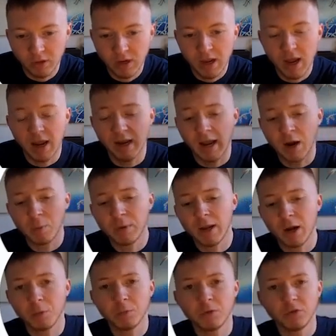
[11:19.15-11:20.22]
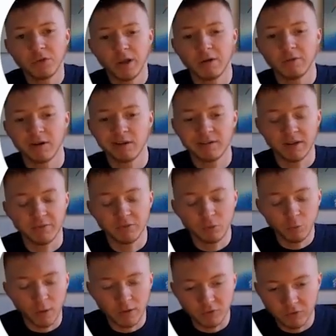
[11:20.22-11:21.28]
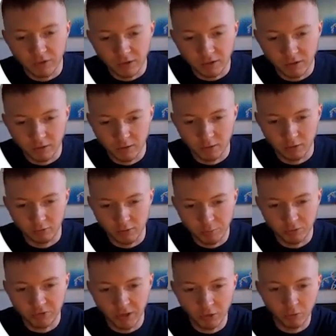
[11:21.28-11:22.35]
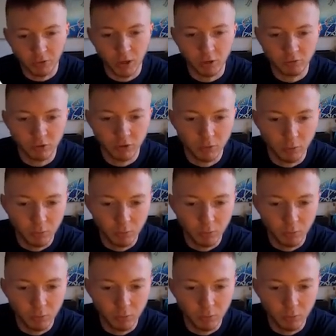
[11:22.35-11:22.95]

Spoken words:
and how we helped Sarah save 23% on her renewal.